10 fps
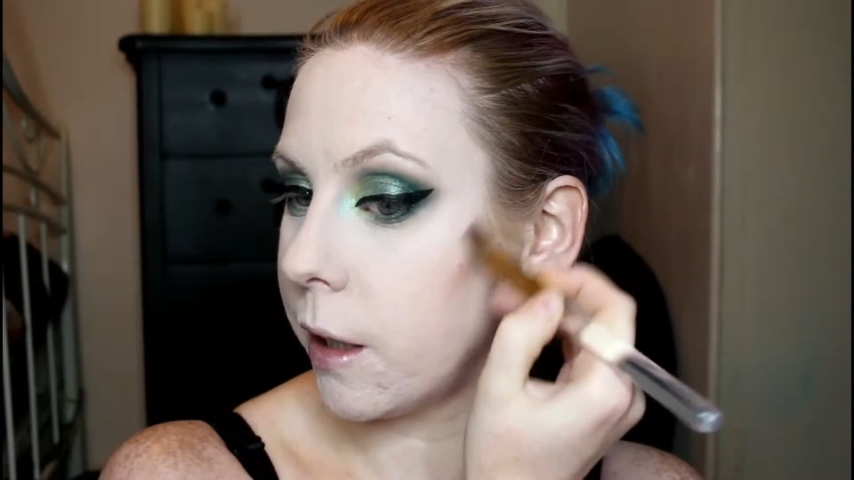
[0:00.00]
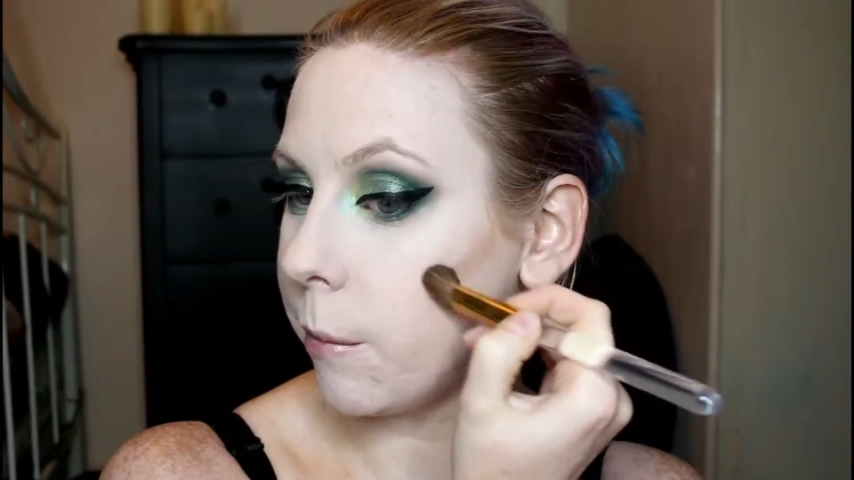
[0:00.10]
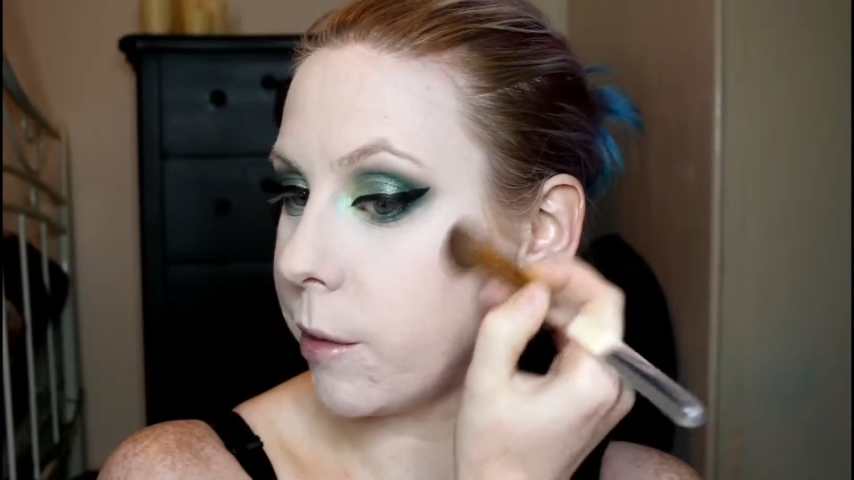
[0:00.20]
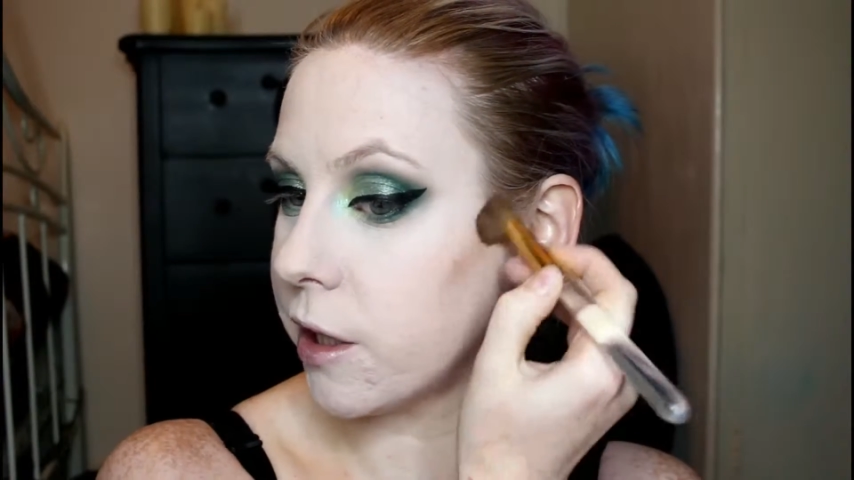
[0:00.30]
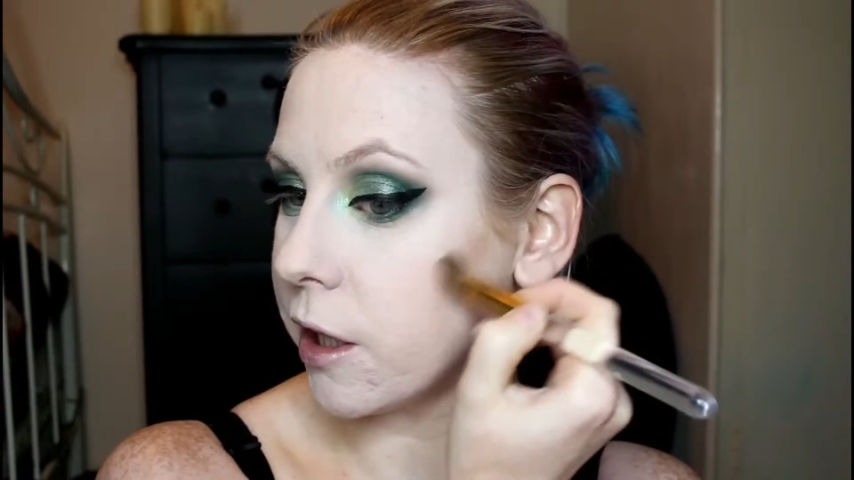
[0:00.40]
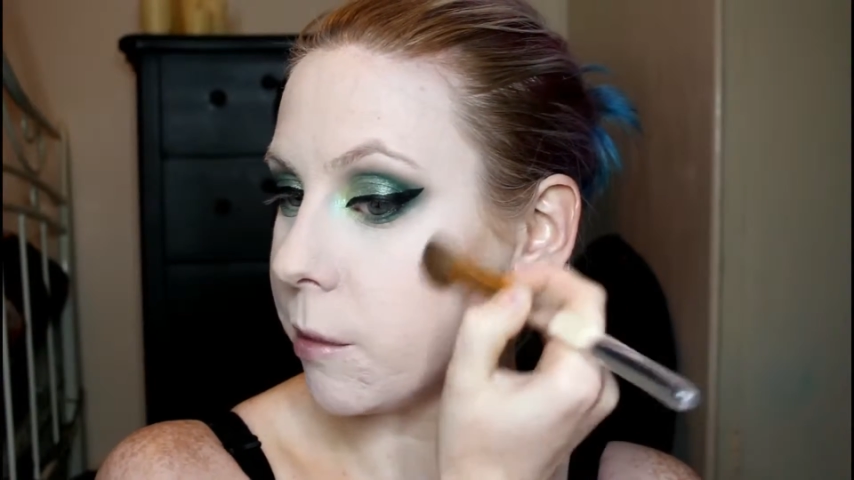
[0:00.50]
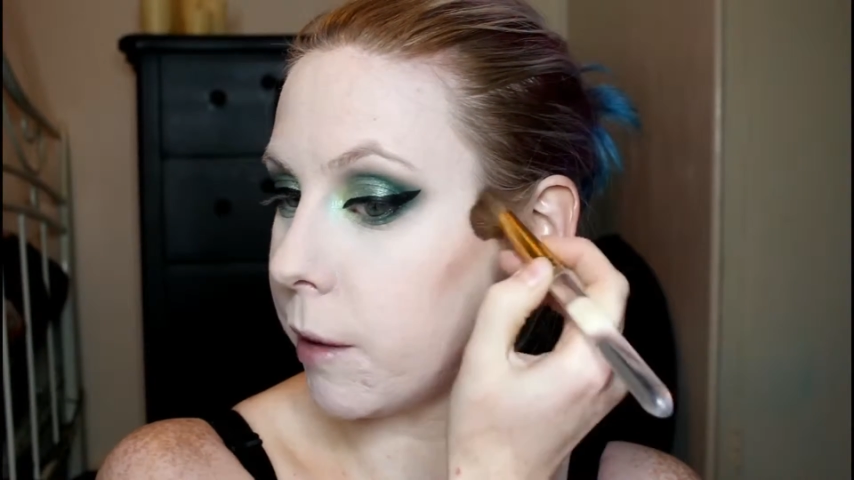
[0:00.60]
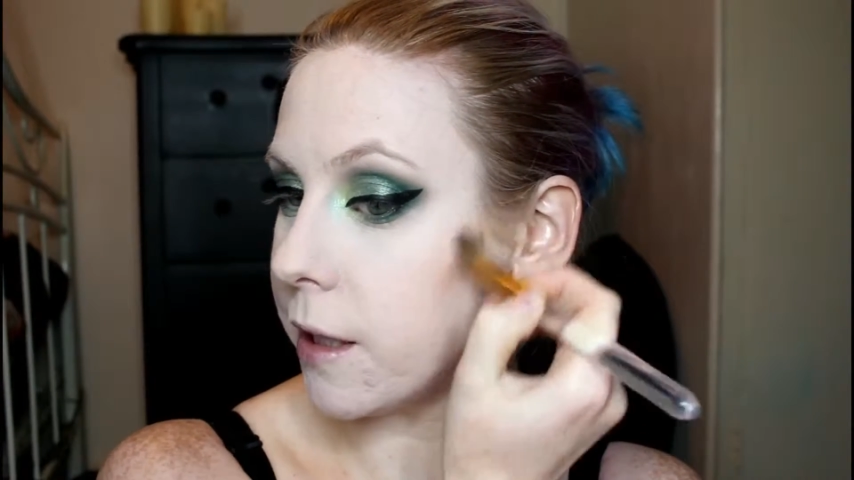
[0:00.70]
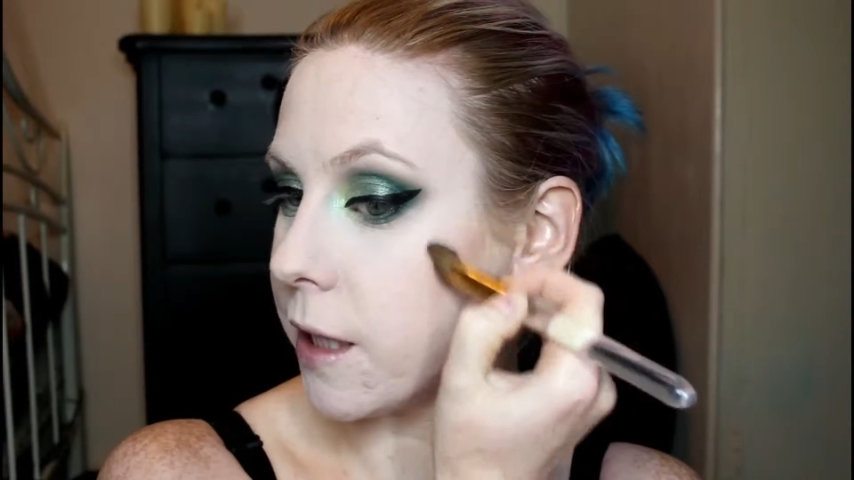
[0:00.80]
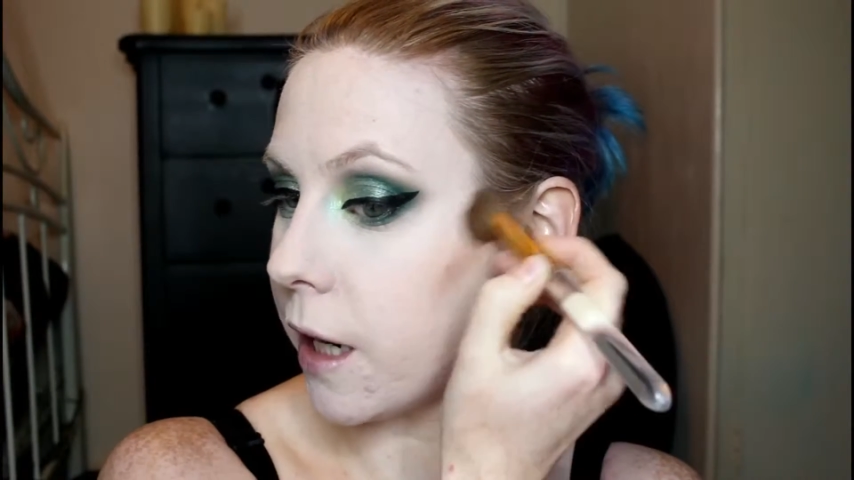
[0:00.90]
and start to
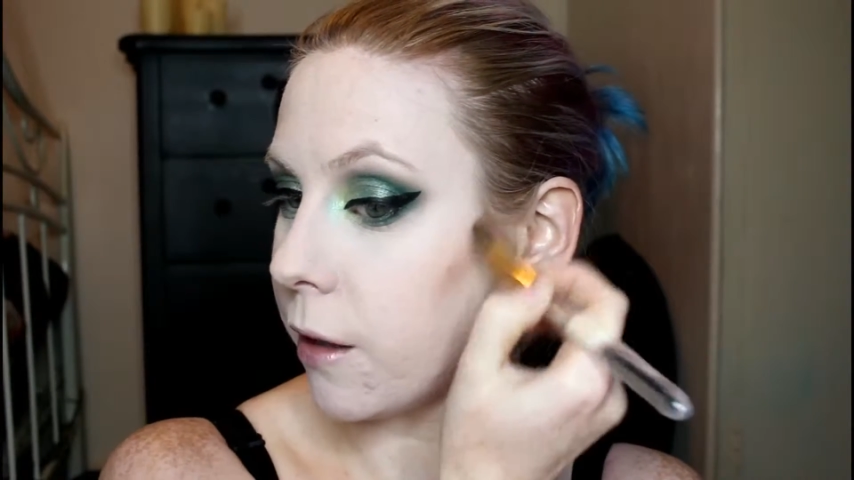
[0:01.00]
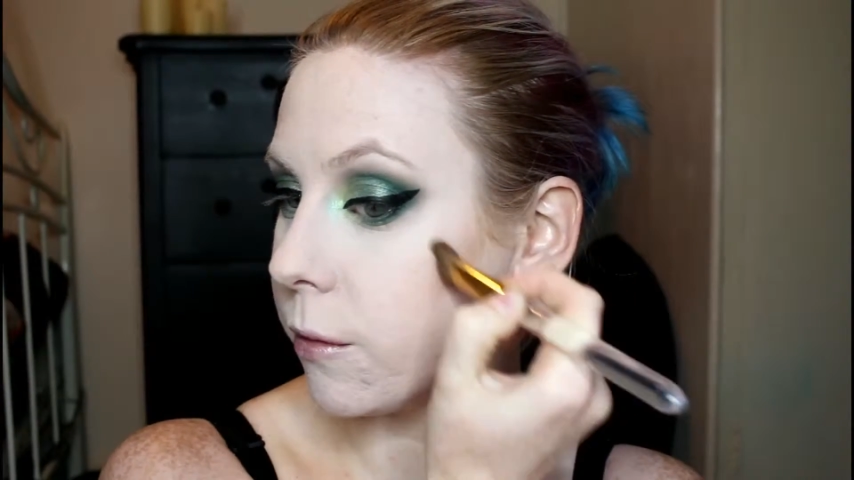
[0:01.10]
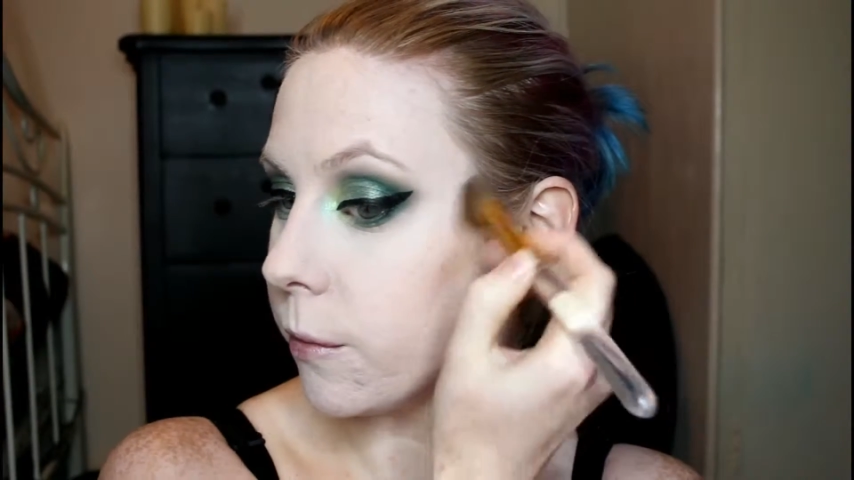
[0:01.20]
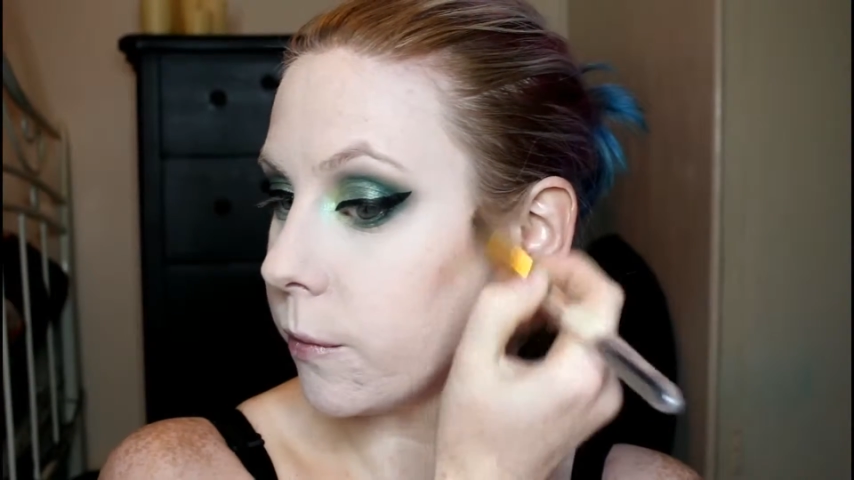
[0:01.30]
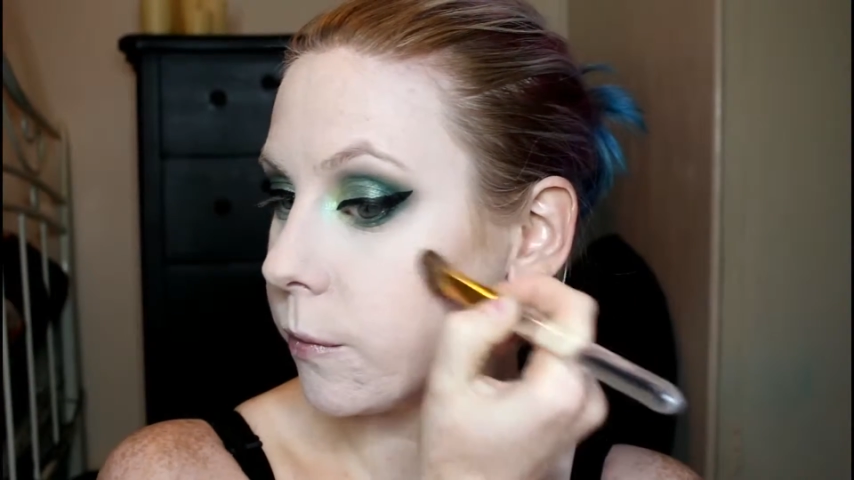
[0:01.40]
blend it out.